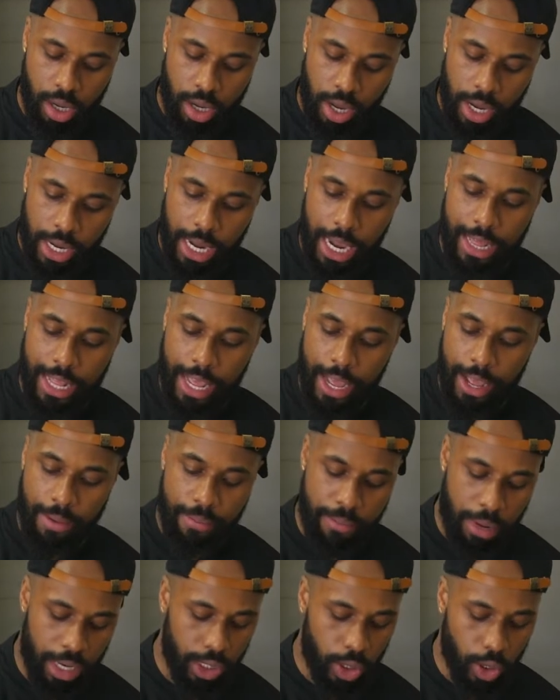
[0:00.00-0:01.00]
Again,
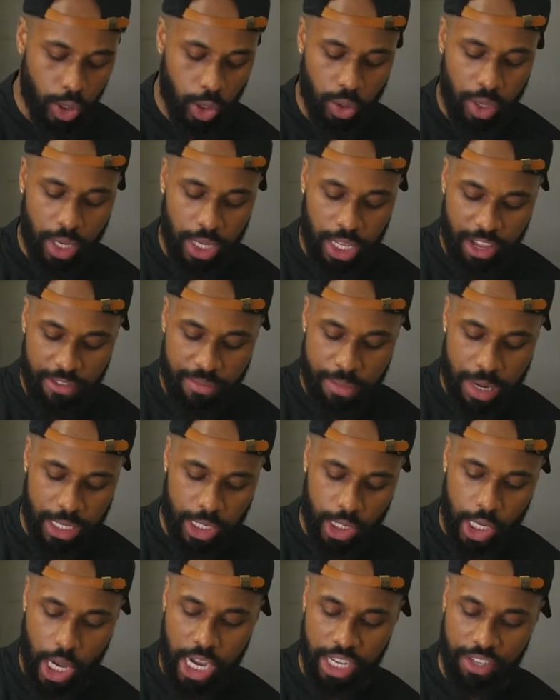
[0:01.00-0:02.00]
that mussel is going to give my
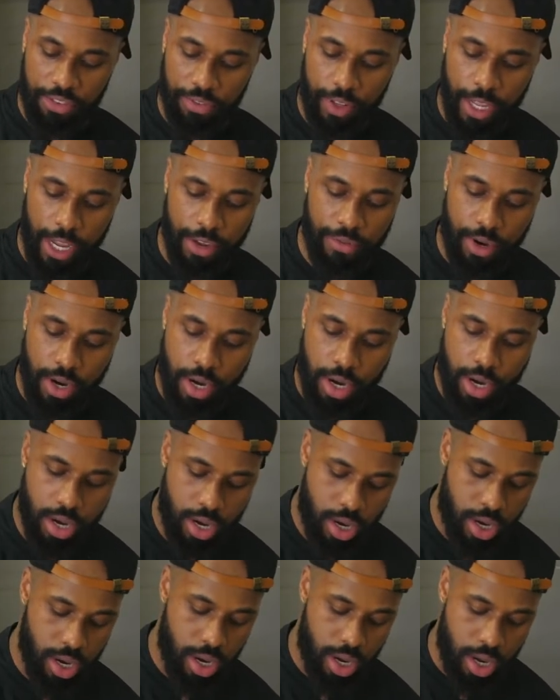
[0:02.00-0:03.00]
sauce flavor,
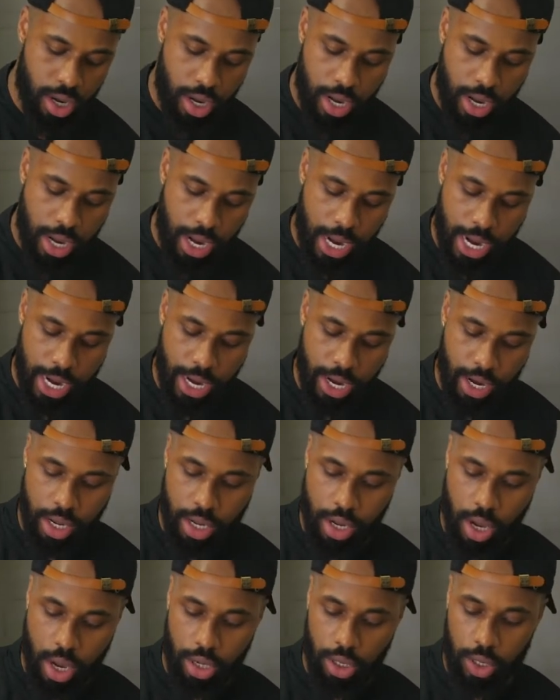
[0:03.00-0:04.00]
and it is
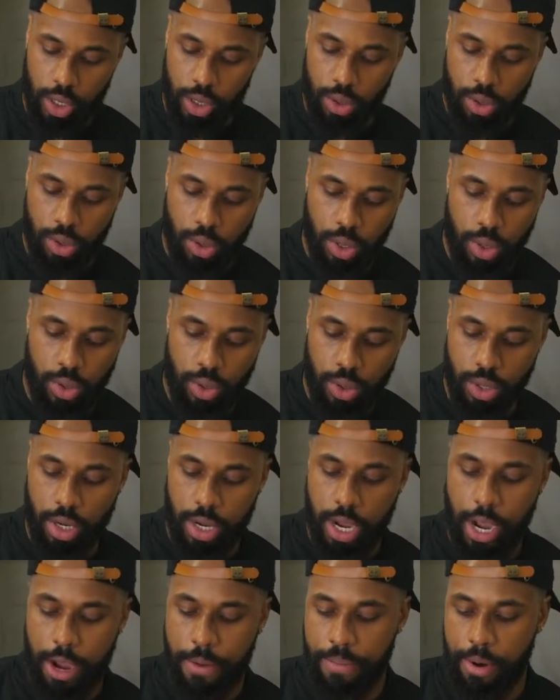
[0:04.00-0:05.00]
also going to
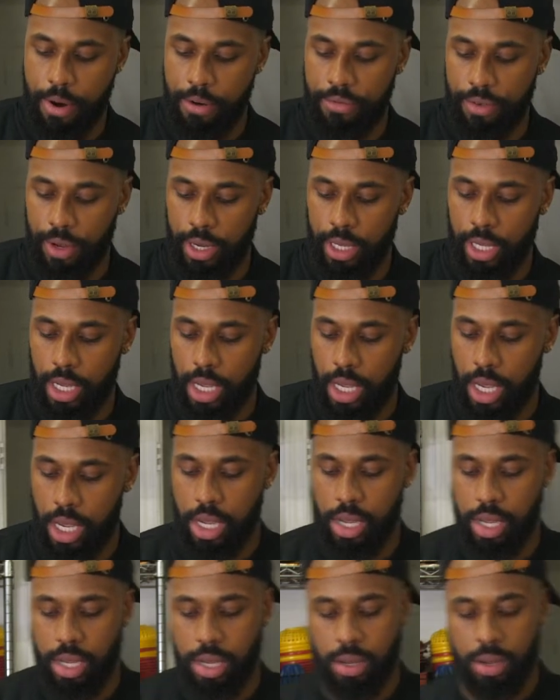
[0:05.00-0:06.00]
cook out perfectly
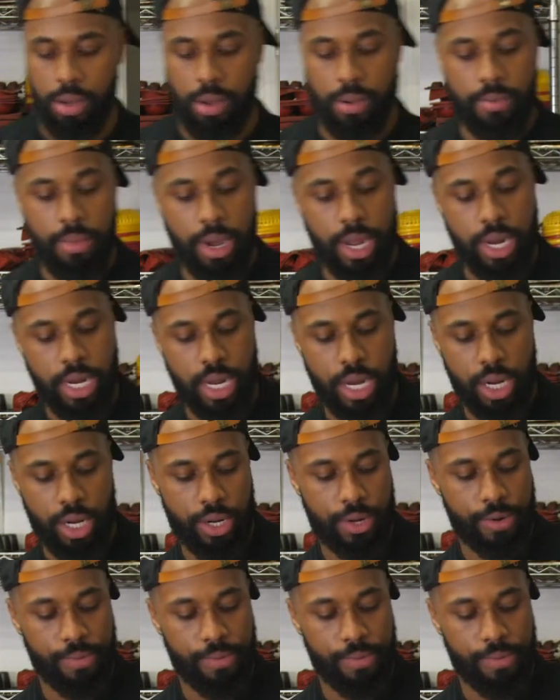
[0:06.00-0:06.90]
into my dish.